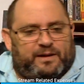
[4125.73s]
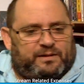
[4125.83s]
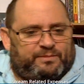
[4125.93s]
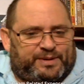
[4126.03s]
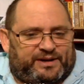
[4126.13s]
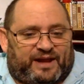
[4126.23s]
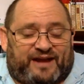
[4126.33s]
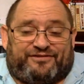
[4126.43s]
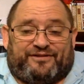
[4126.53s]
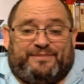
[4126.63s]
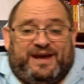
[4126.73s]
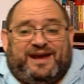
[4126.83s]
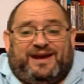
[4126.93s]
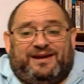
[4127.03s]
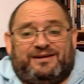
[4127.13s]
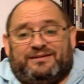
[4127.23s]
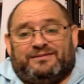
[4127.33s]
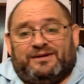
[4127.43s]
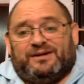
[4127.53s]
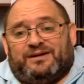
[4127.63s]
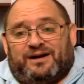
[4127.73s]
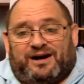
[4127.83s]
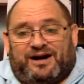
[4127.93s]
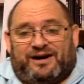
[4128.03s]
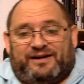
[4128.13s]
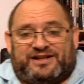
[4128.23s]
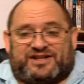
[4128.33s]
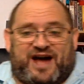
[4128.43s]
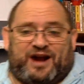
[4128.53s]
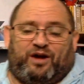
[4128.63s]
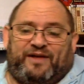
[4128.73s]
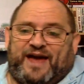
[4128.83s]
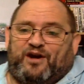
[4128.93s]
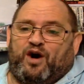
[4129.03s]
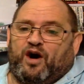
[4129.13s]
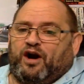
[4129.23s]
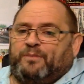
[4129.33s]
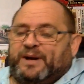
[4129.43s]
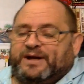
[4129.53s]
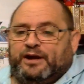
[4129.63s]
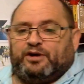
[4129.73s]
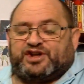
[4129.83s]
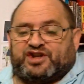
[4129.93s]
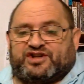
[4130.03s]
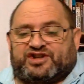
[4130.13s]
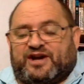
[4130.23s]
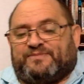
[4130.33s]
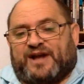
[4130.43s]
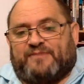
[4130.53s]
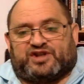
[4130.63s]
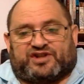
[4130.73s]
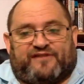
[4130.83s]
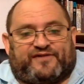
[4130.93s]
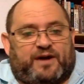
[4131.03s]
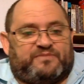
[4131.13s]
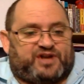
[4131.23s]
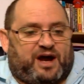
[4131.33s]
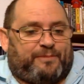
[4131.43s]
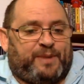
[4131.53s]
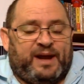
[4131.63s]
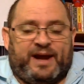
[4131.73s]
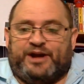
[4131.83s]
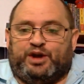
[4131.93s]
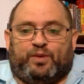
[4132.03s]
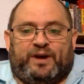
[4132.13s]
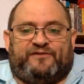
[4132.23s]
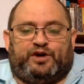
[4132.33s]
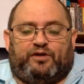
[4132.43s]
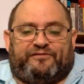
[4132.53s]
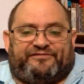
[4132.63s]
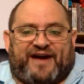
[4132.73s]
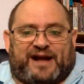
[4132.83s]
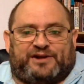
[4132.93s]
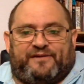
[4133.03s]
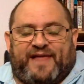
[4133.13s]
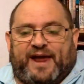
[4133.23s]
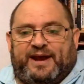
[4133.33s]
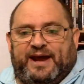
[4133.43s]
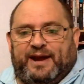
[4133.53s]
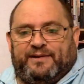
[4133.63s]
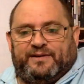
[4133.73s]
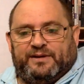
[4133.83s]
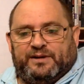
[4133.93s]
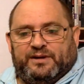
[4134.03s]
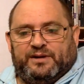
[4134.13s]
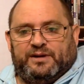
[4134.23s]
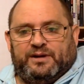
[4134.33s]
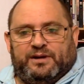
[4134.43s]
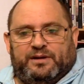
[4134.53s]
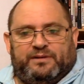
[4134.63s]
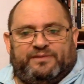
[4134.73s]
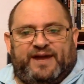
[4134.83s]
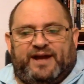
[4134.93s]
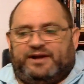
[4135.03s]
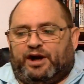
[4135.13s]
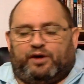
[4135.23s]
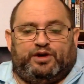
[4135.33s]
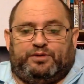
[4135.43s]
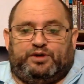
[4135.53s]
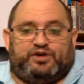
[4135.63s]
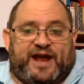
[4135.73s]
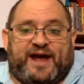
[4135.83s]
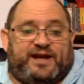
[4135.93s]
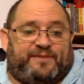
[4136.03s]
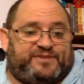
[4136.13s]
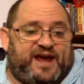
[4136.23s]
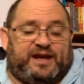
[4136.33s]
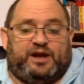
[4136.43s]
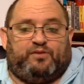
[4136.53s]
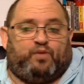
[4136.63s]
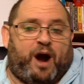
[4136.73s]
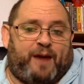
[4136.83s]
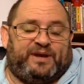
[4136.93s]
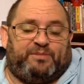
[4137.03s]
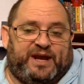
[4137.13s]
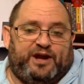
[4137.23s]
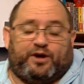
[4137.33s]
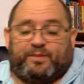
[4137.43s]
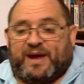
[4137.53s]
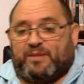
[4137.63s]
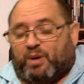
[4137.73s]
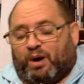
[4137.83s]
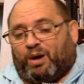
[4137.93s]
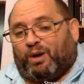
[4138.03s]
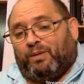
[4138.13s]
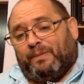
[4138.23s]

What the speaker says: But like for me, it's not all that hard. But sometimes stuff comes up, and if you don't factor that in, then you end up robbing Peter to pay Paul.